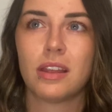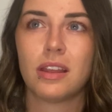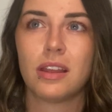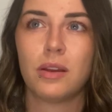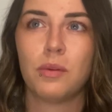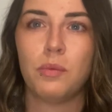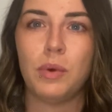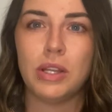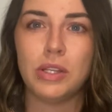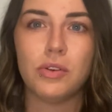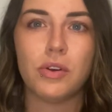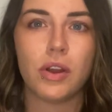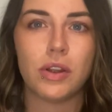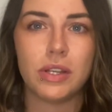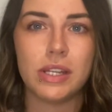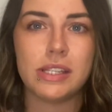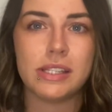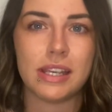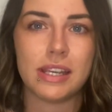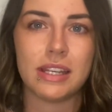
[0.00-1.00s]
When you're
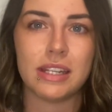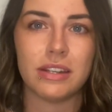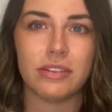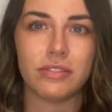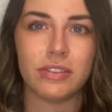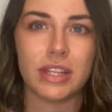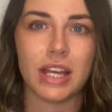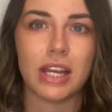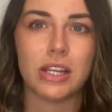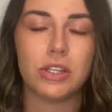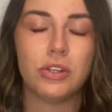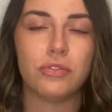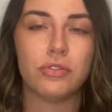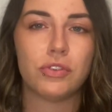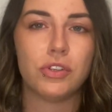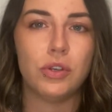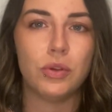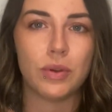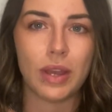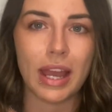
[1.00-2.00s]
only taking it for that,
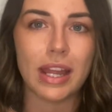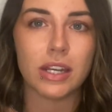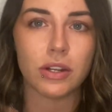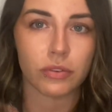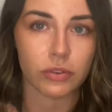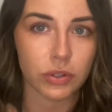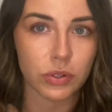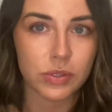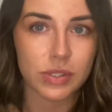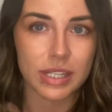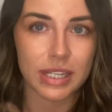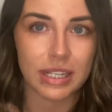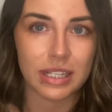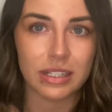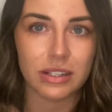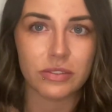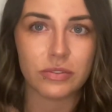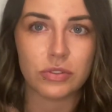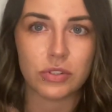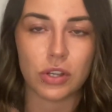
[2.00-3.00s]
you get in a routine
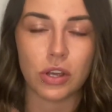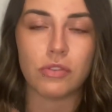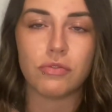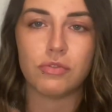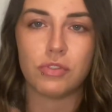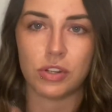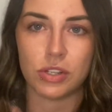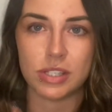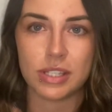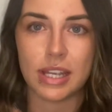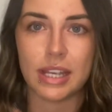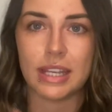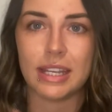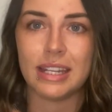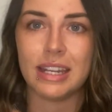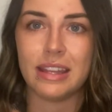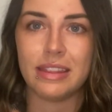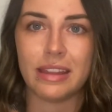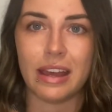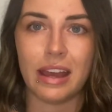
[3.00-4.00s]
of just taking
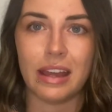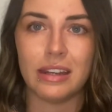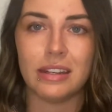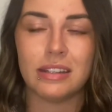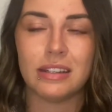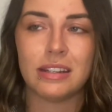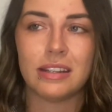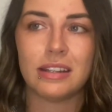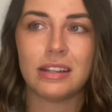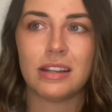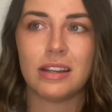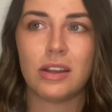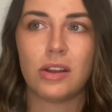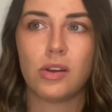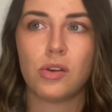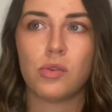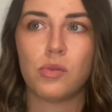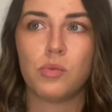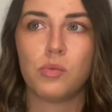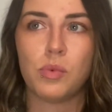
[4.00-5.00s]
it then.
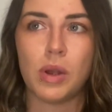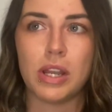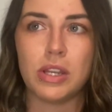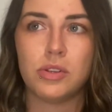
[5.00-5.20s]
When